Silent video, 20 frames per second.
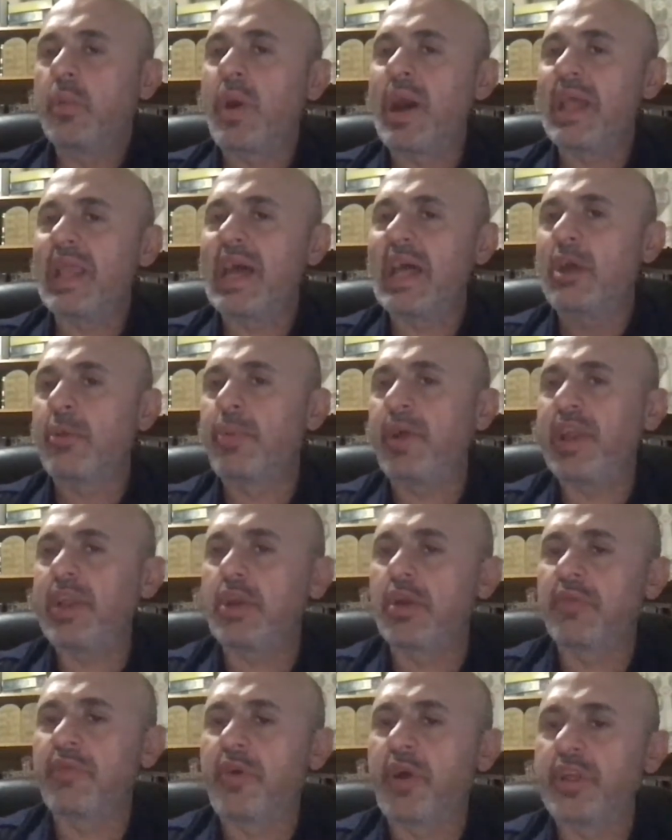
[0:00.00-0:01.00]
Why not
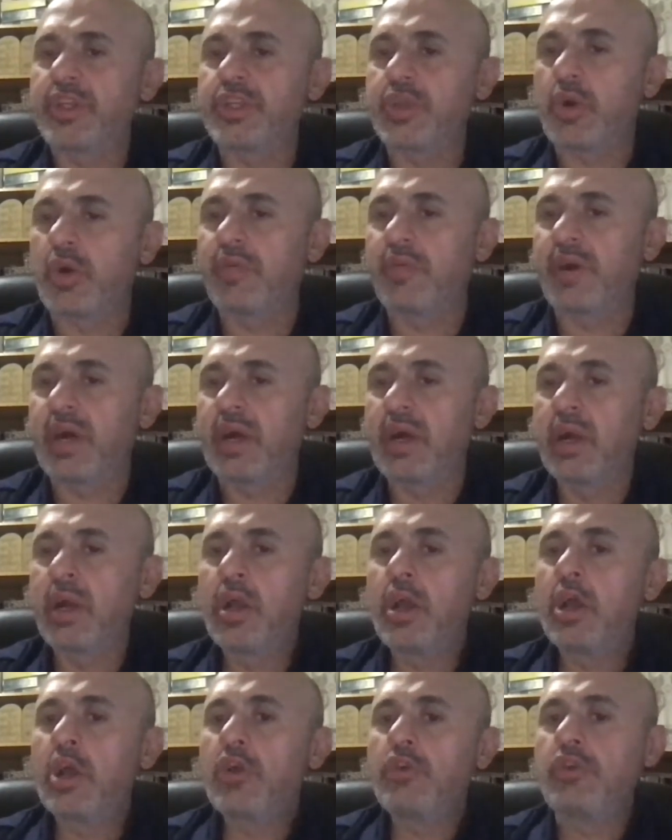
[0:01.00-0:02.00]
obey your voice, Jehovah?
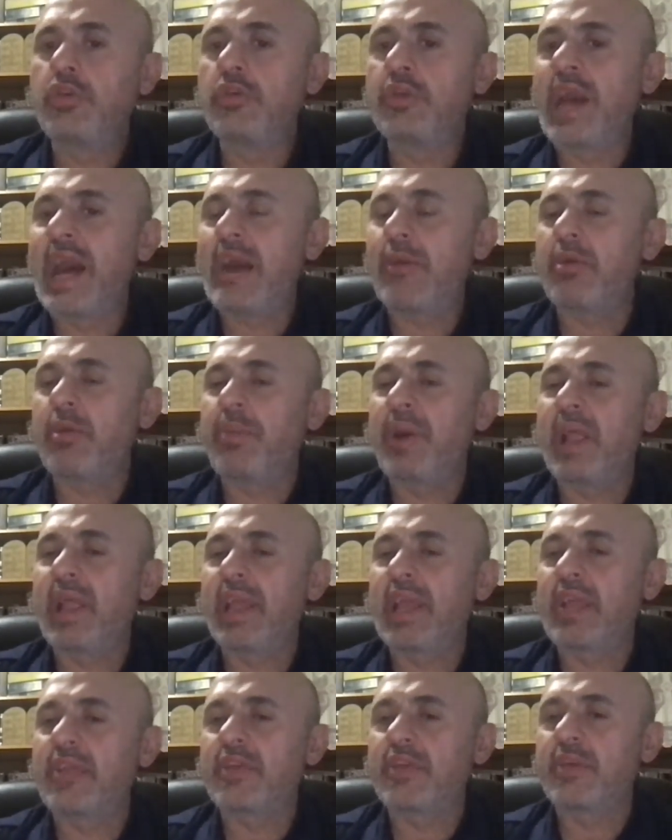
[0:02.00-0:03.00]
Do not
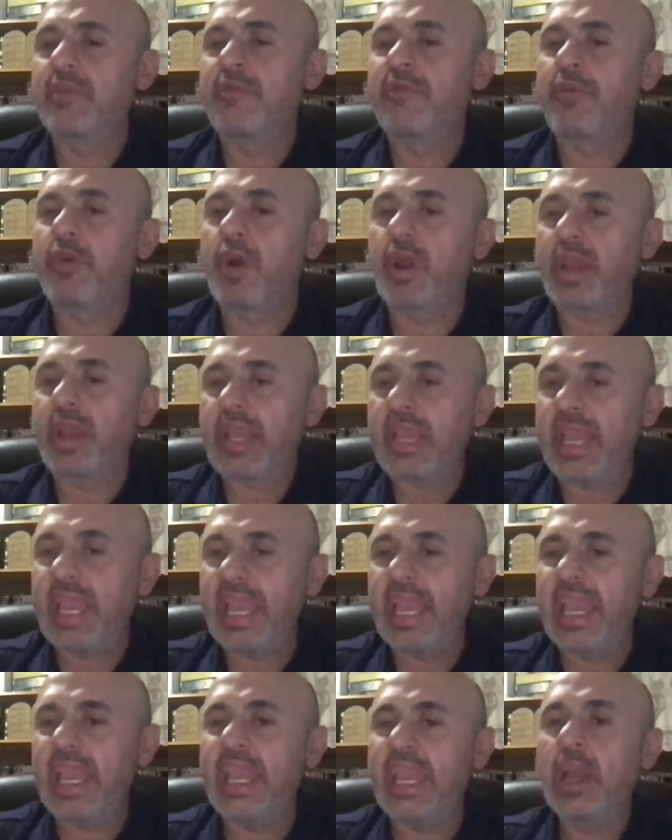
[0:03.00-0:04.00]
rebel against him, for
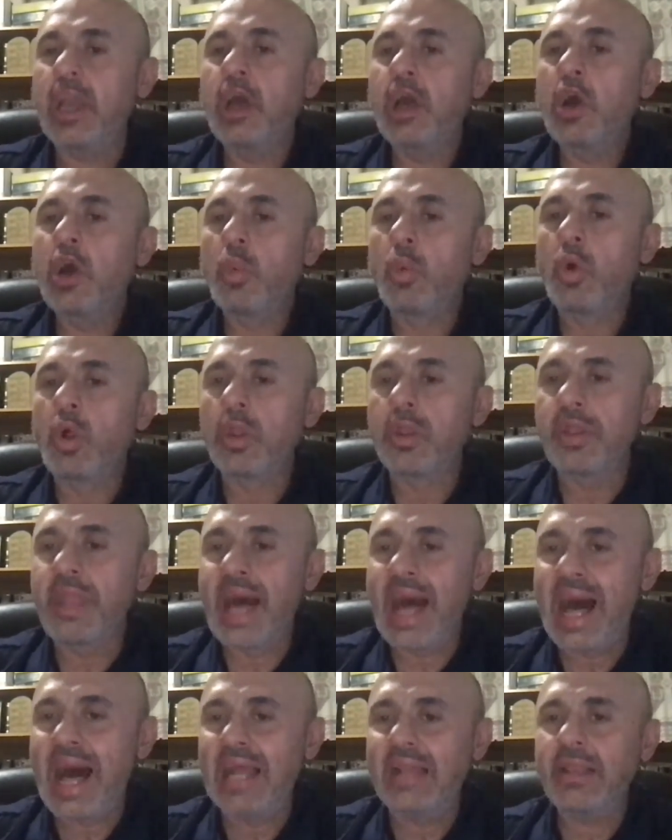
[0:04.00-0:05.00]
he will
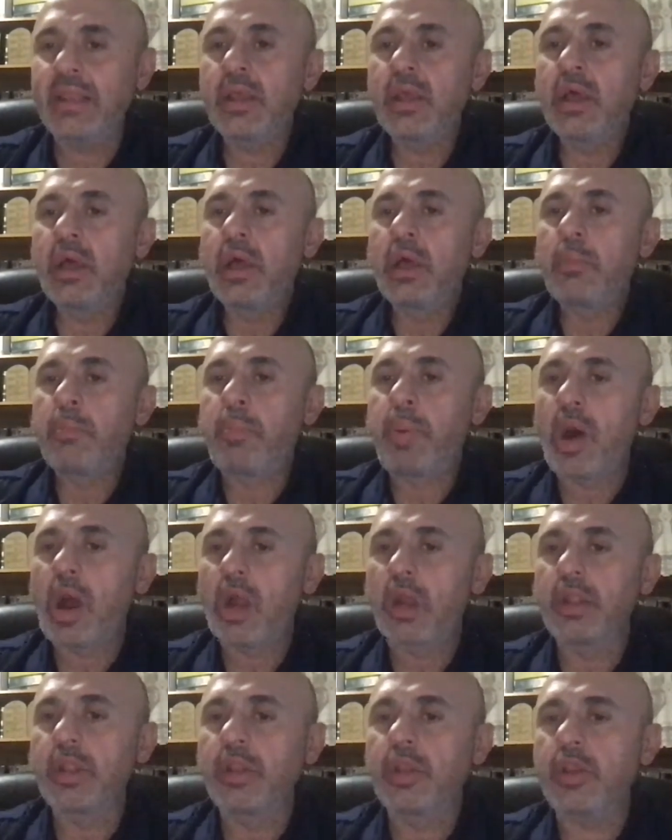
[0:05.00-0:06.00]
not
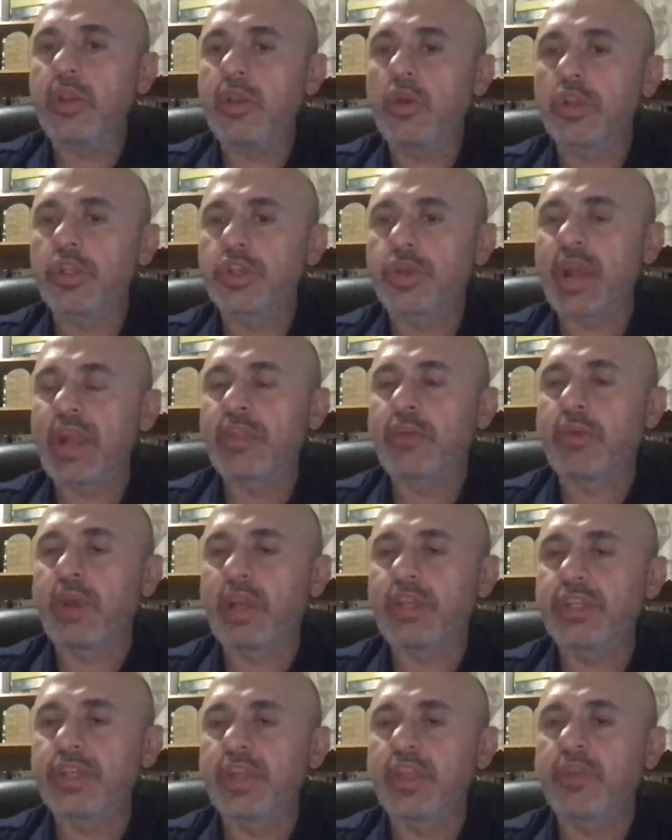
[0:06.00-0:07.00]
pardon your
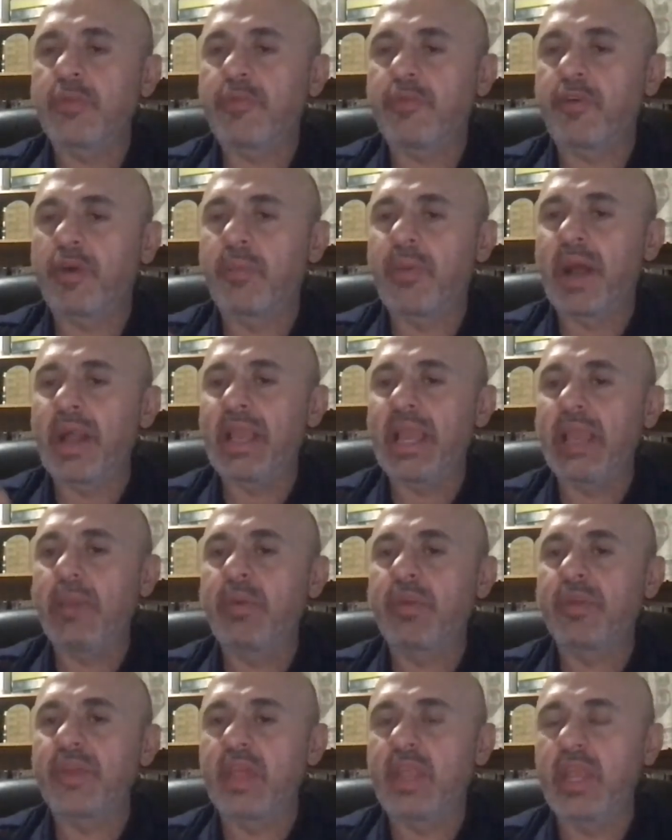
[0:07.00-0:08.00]
transgressions, for my
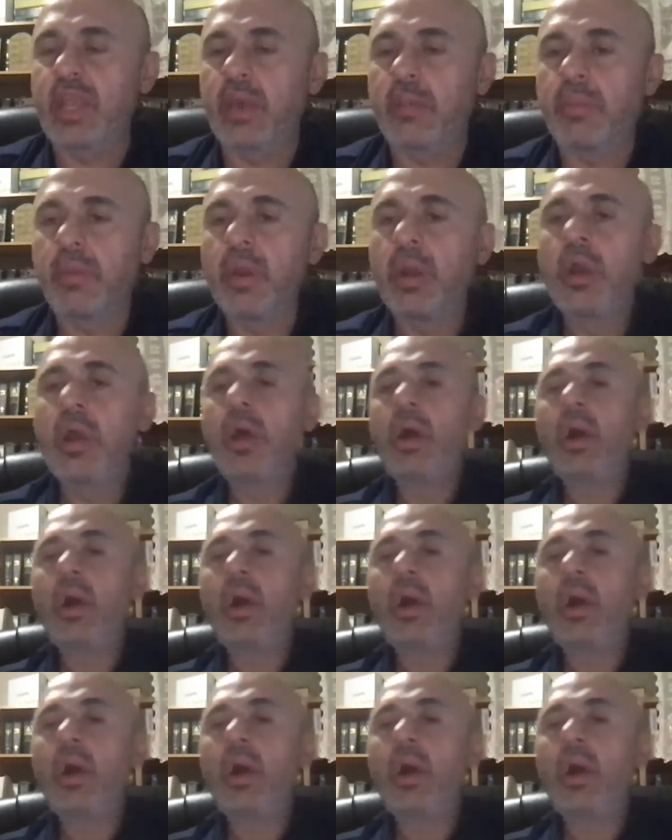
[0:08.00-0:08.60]
name is in him.